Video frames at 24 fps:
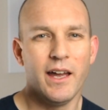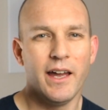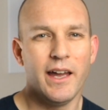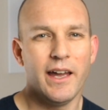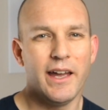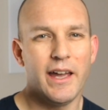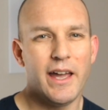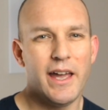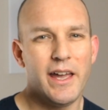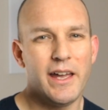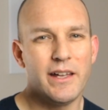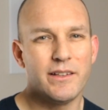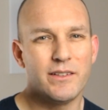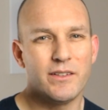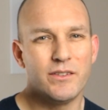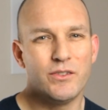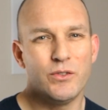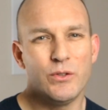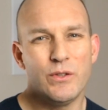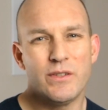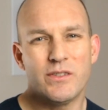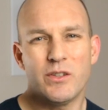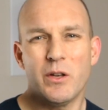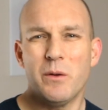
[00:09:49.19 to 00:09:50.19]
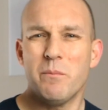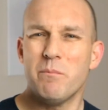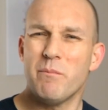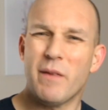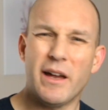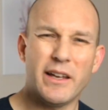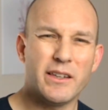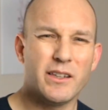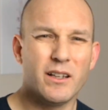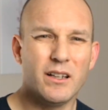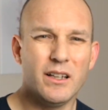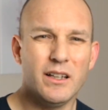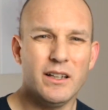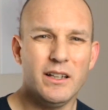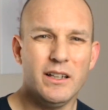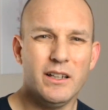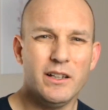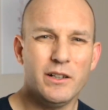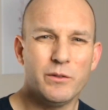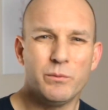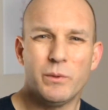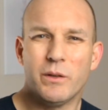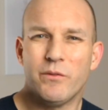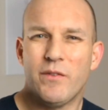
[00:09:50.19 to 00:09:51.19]
And to do so
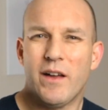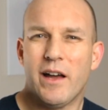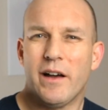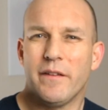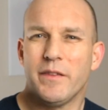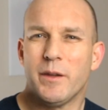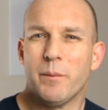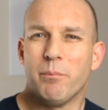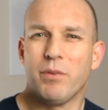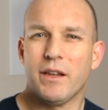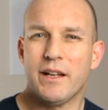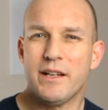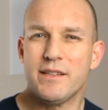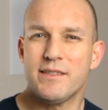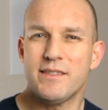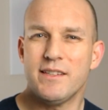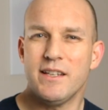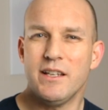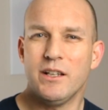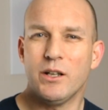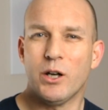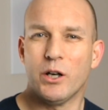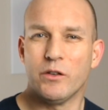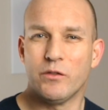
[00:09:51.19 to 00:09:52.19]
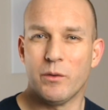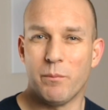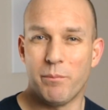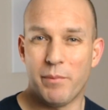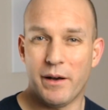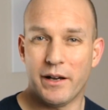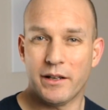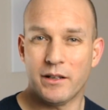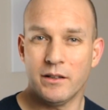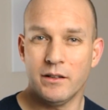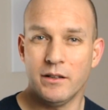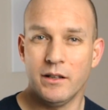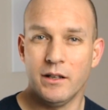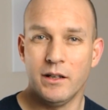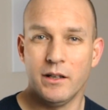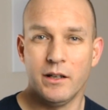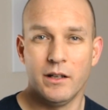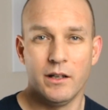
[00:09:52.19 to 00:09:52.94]
manually without the blessing of a button